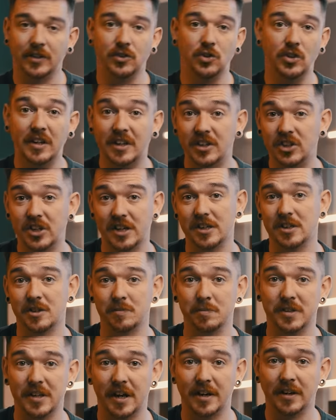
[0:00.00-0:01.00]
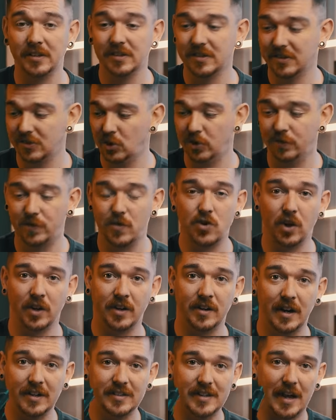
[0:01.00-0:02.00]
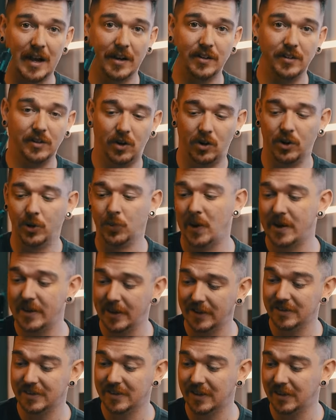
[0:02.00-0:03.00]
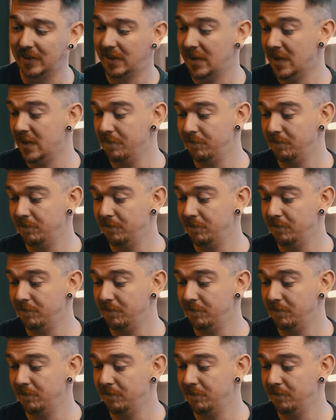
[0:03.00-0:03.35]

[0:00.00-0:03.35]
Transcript: and you need to change some settings, you know, if you've got a nice handle on the right-hand side,